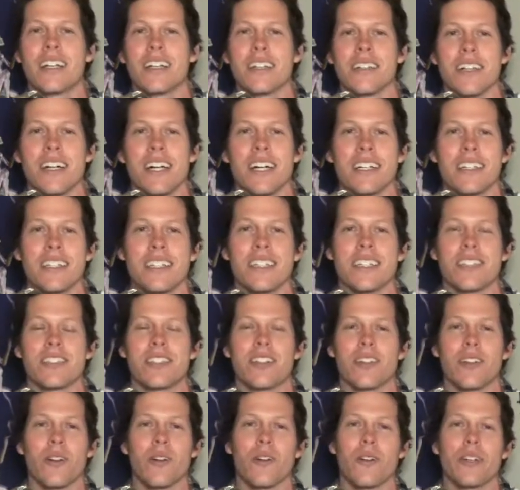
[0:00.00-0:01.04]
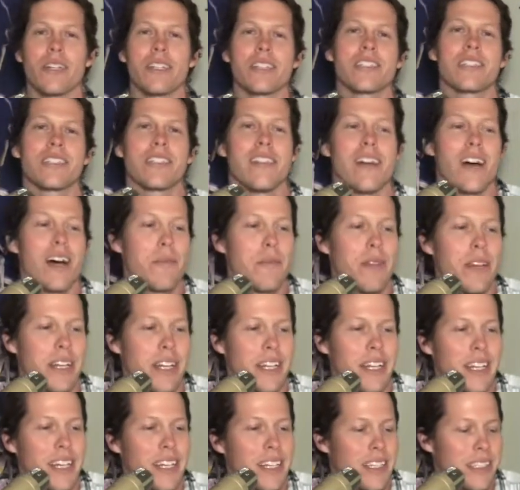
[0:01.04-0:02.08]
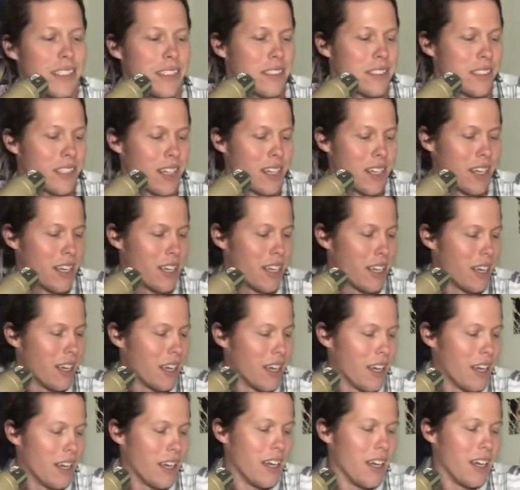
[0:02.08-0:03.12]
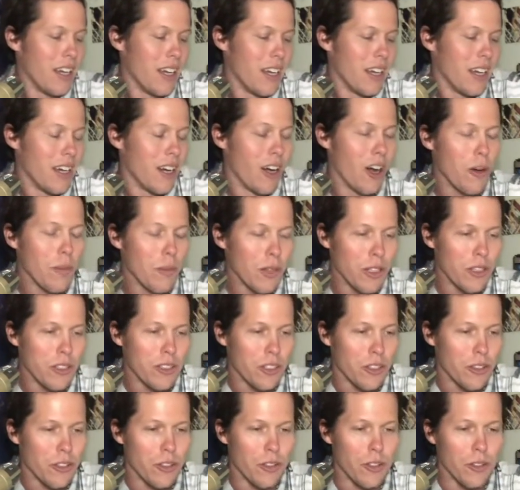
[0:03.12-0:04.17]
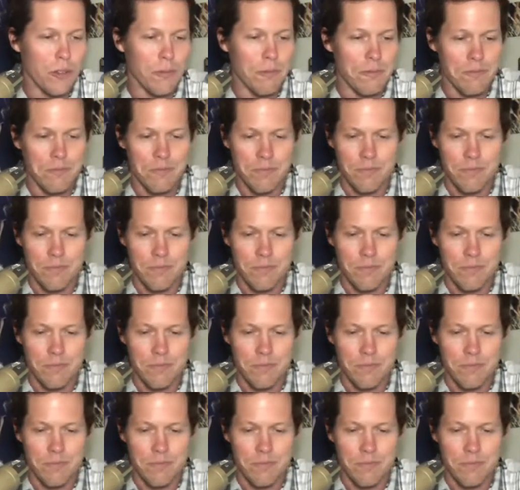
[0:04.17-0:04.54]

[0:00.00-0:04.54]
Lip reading: gluttonous, glorious slob that it is. Home Alone 2.